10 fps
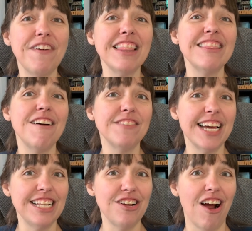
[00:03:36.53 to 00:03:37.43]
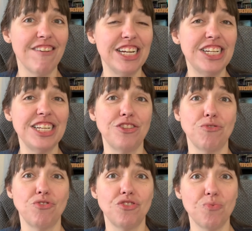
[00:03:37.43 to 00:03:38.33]
I love Gandhari. She's
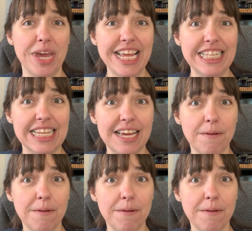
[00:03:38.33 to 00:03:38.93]
so sweet.